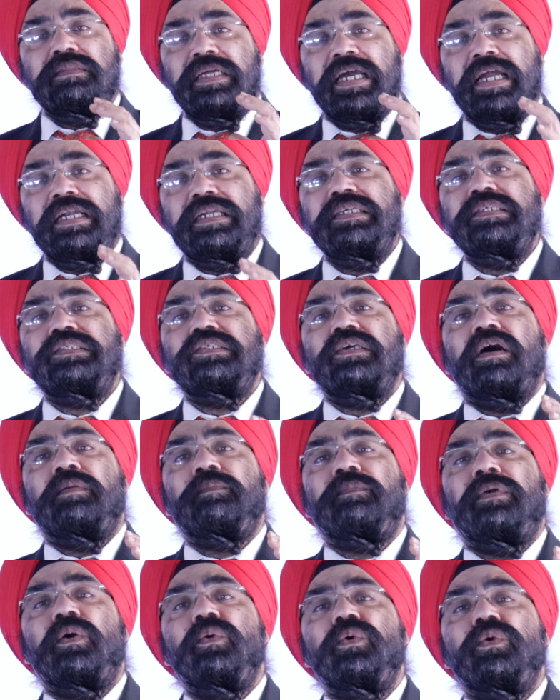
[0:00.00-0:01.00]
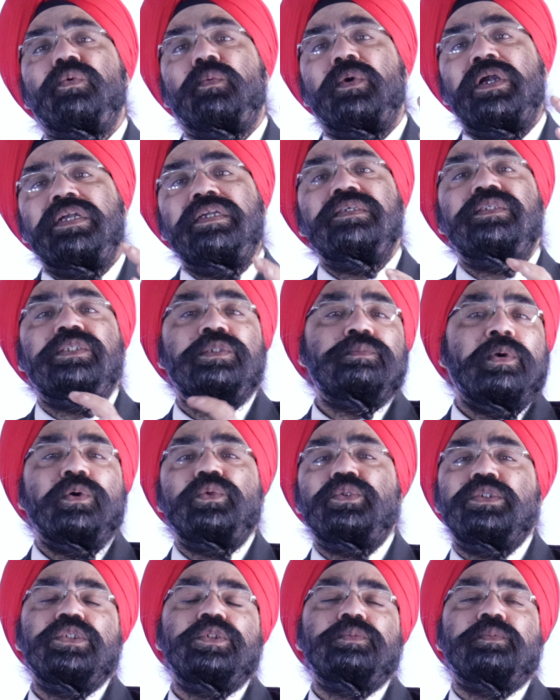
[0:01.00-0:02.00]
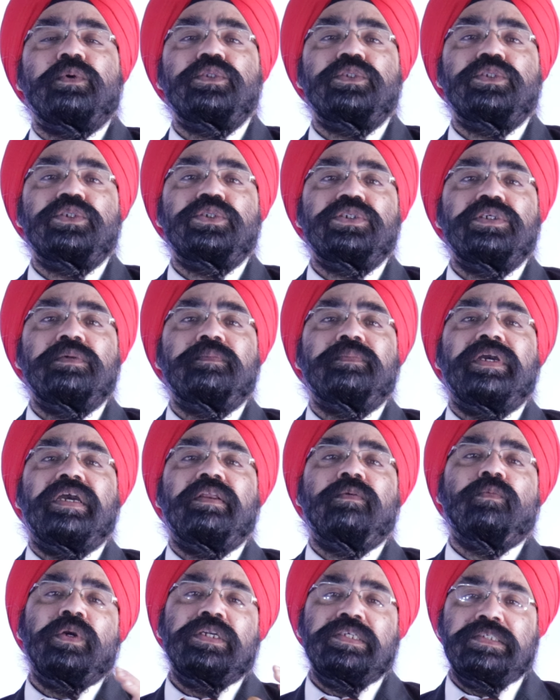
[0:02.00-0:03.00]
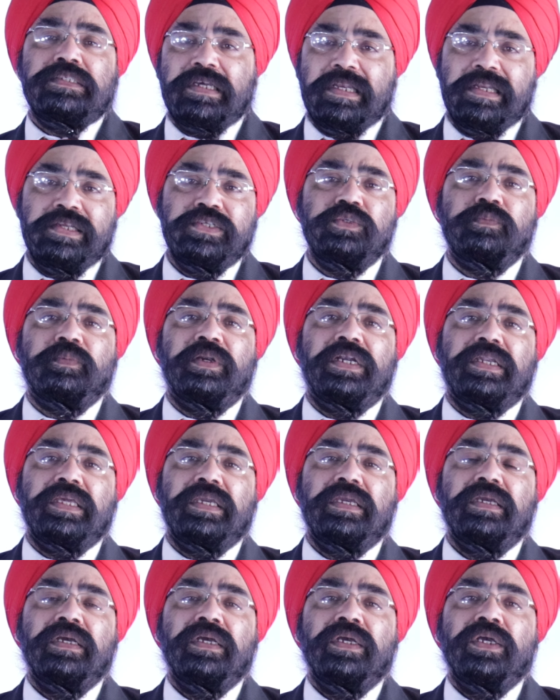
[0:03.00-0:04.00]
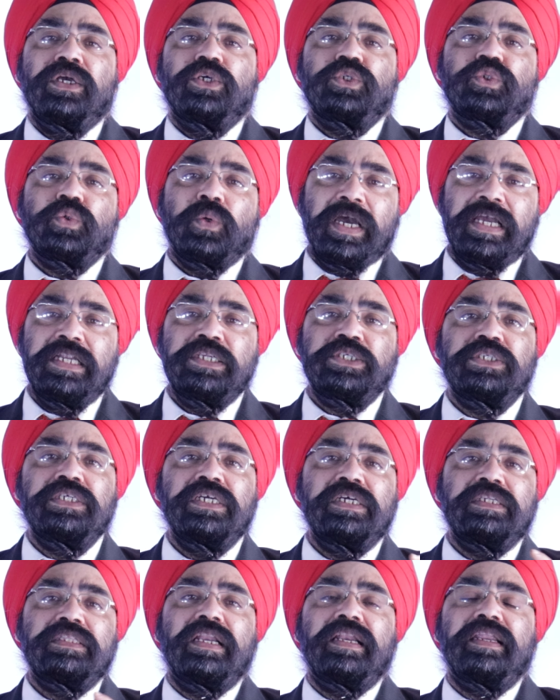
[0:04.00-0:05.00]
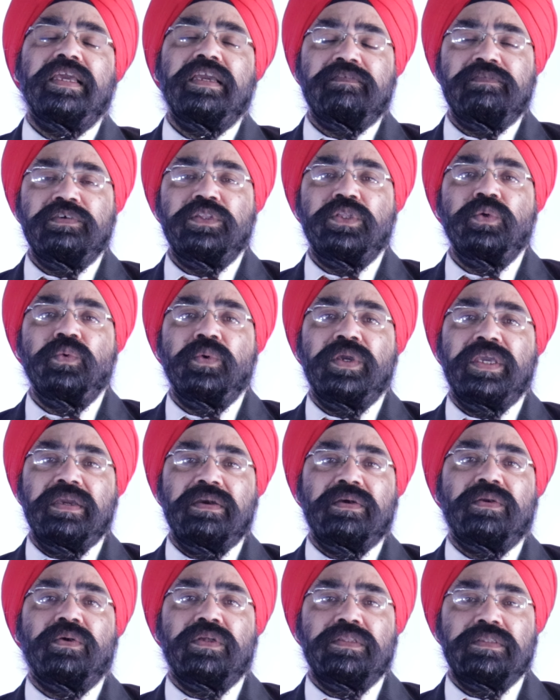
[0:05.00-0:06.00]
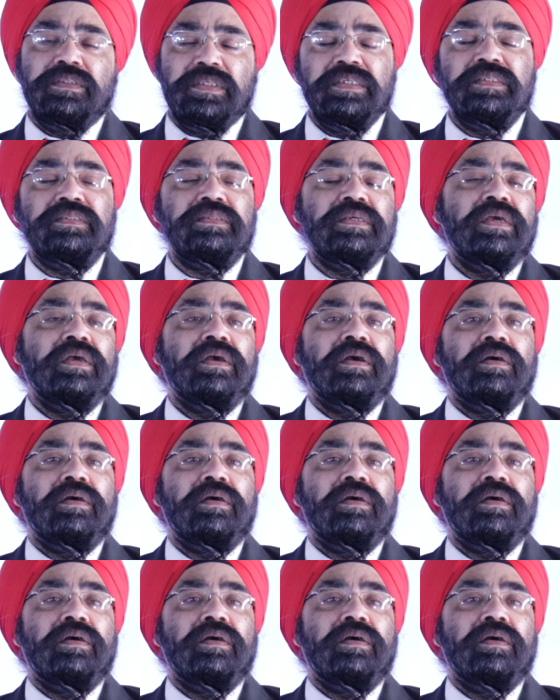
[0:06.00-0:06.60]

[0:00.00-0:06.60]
That is about what is spousal sponsorship and what is eligibility. So I'll share the link with you here on this.